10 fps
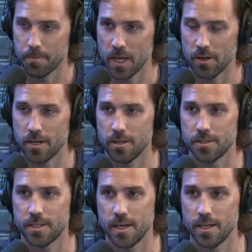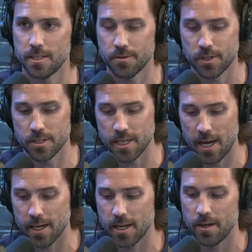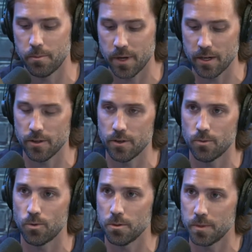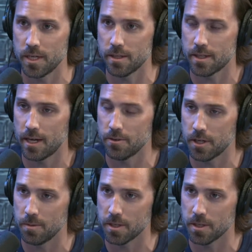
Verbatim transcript: Now, yes. he understands if Gonzaga and Baylor were to meet in the title game,